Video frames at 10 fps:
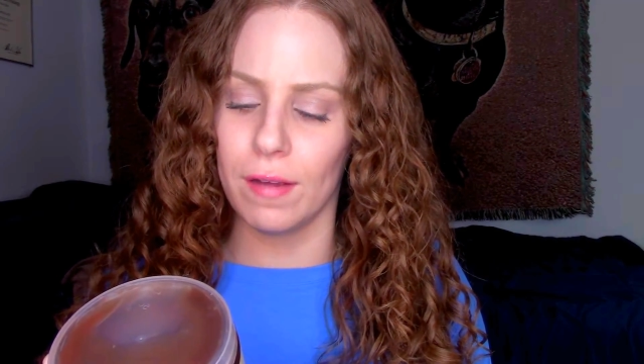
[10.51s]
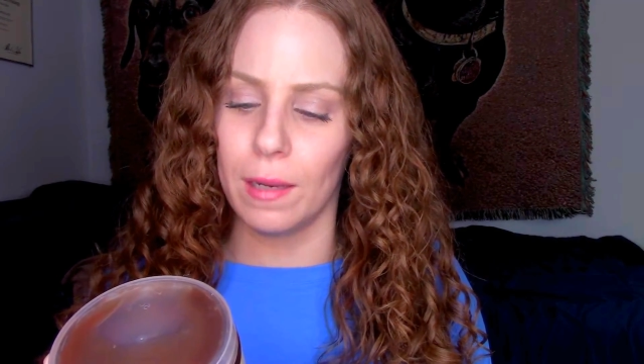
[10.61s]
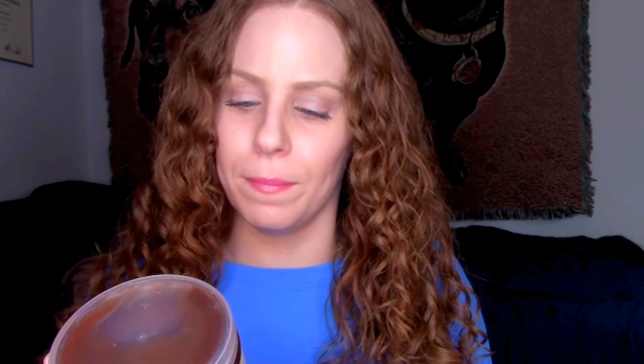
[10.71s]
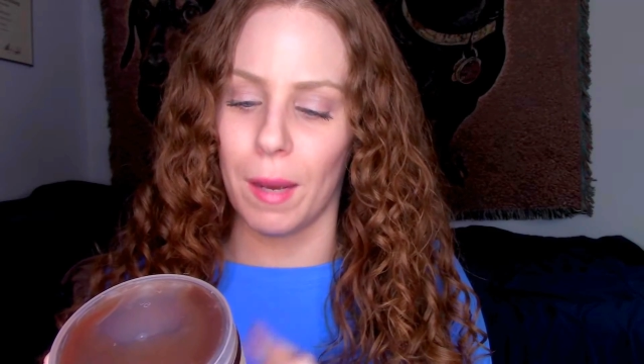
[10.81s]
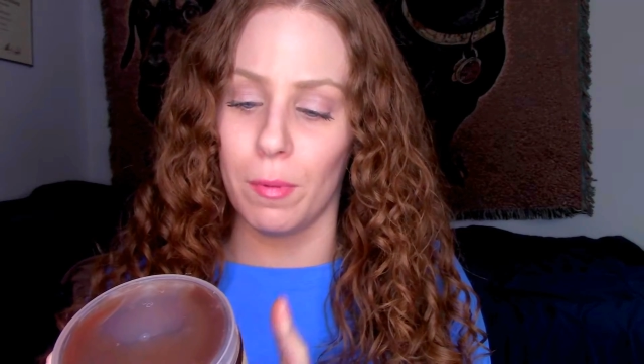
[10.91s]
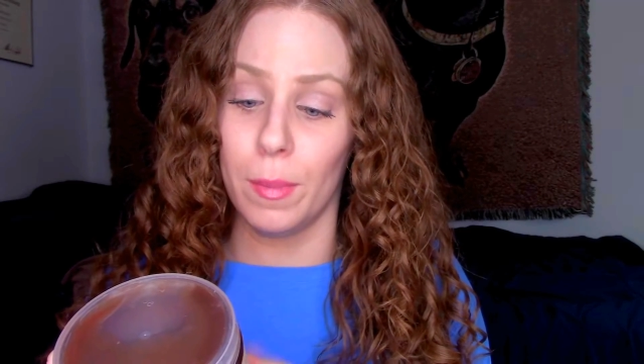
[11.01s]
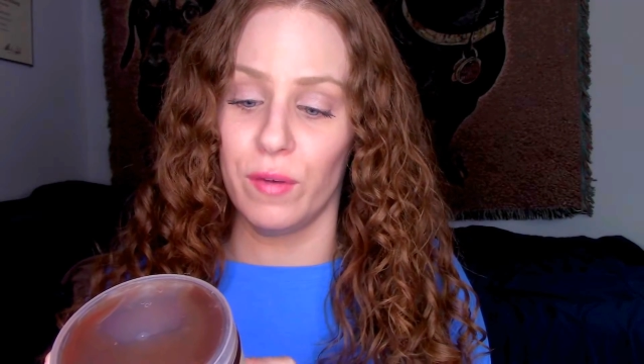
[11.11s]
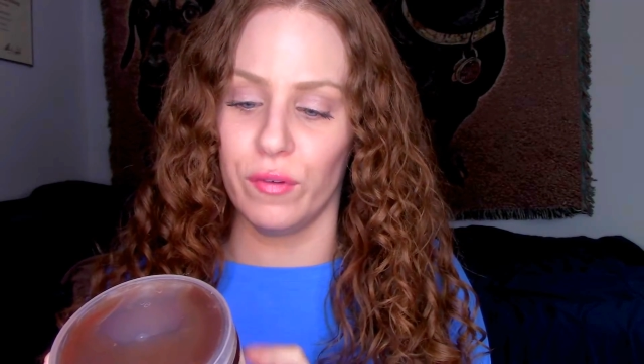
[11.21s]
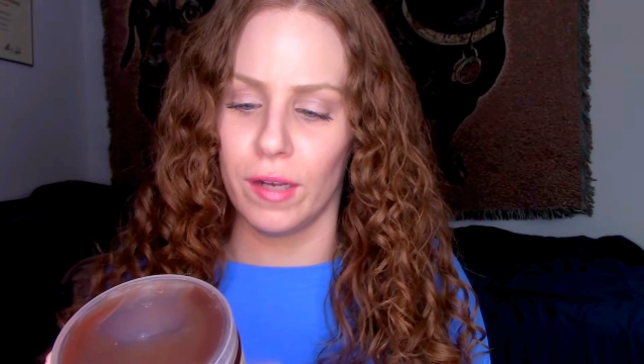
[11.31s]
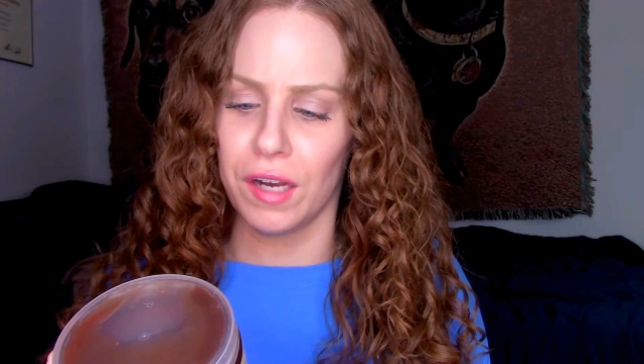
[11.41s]
and peppermint
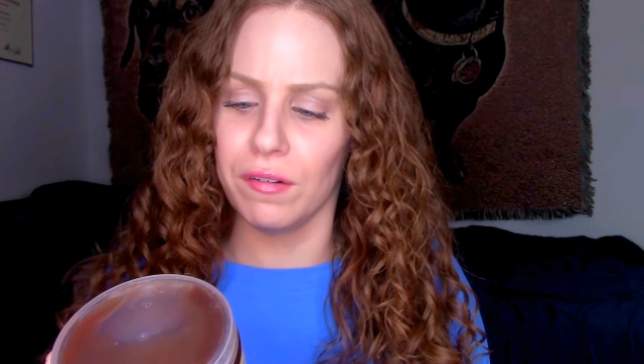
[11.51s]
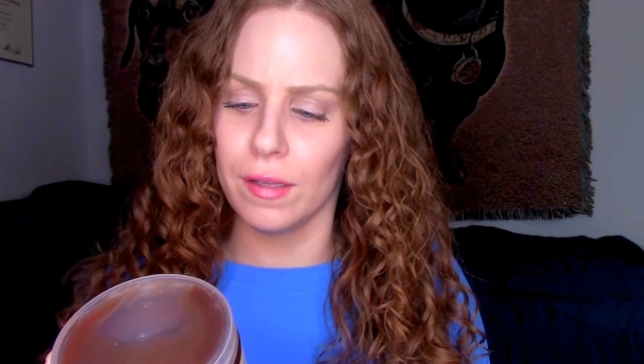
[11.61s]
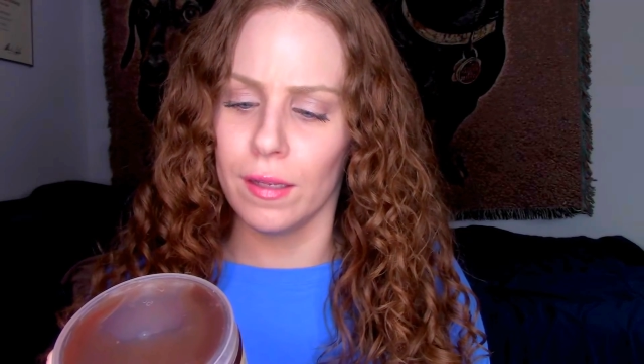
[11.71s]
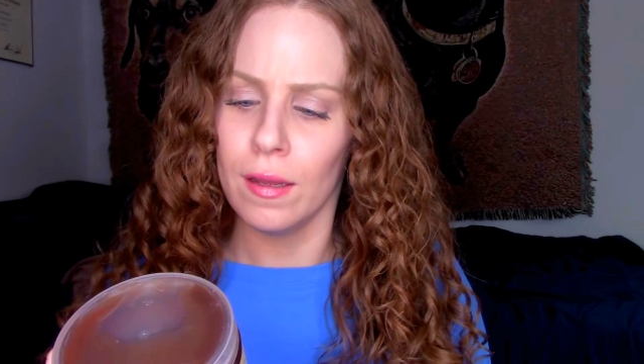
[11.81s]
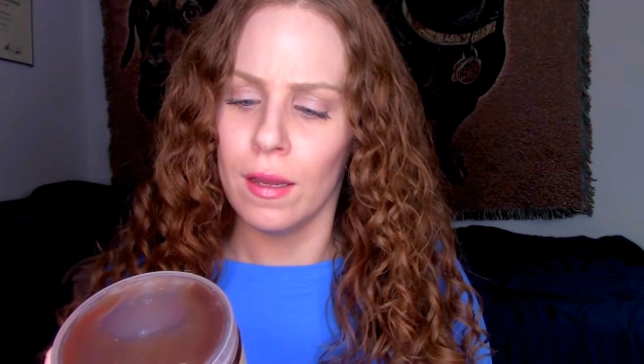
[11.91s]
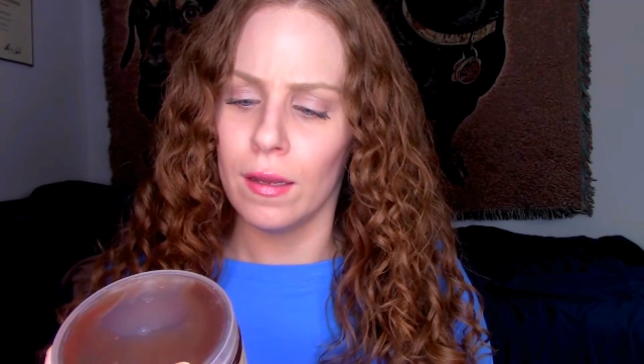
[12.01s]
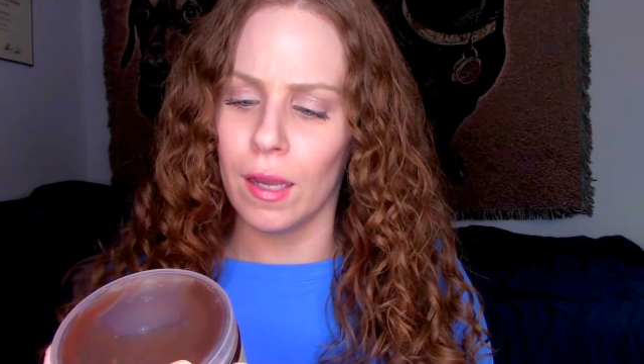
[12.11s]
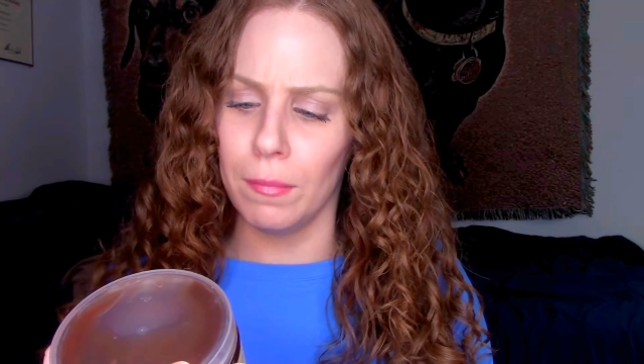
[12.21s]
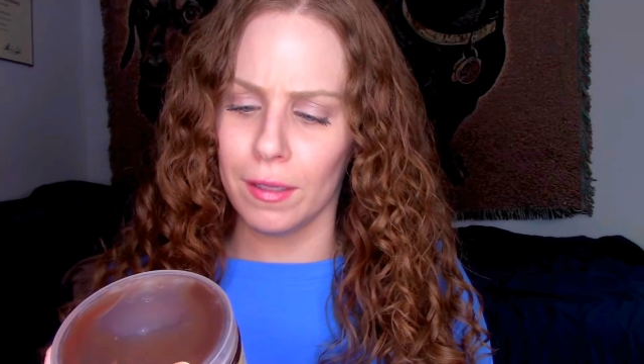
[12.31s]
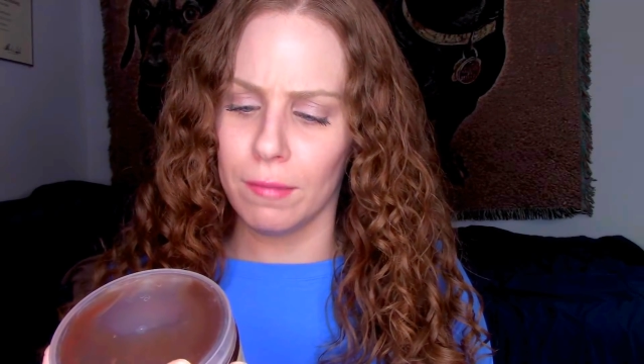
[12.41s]
for naturally,
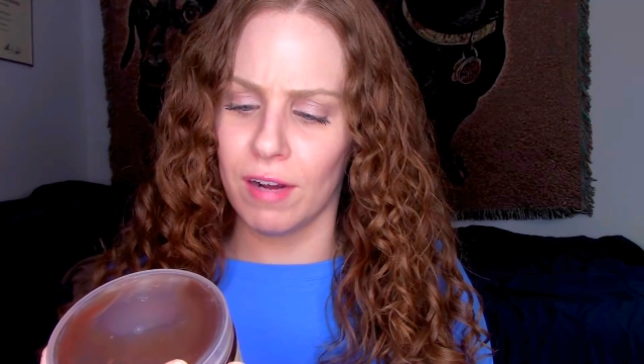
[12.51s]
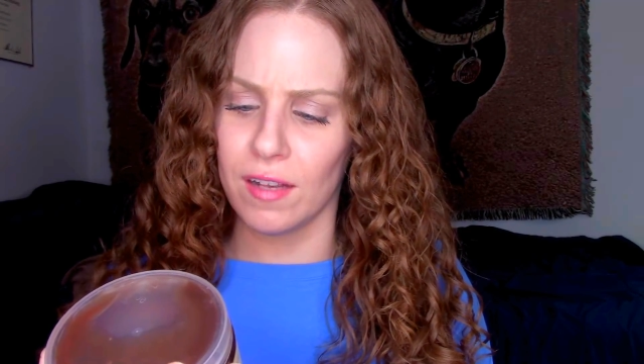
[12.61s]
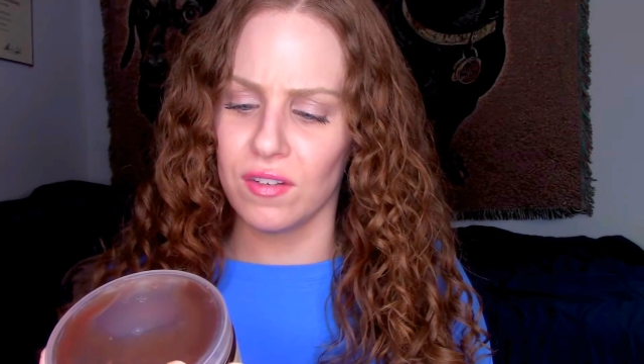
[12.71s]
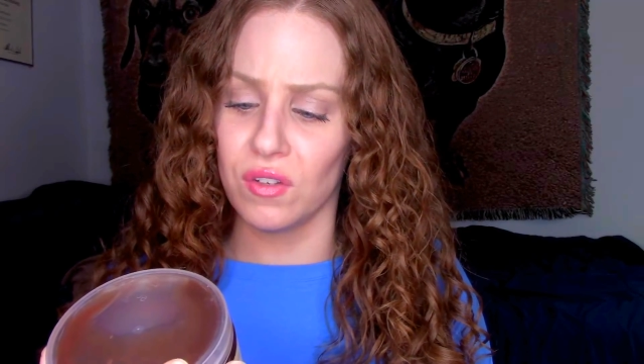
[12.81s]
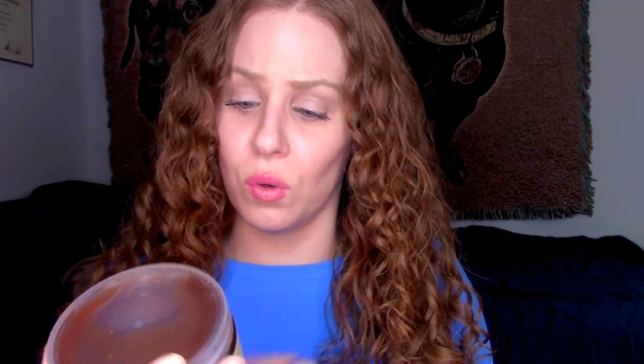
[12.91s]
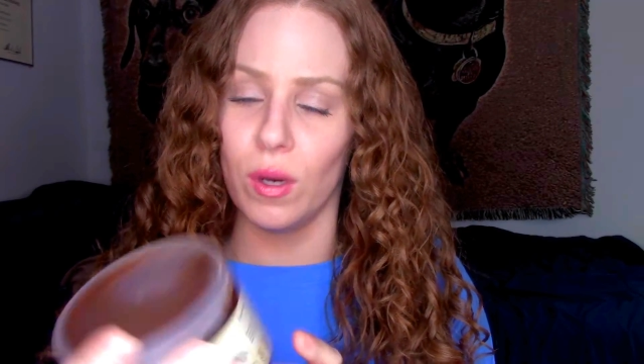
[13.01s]
chemically processed, or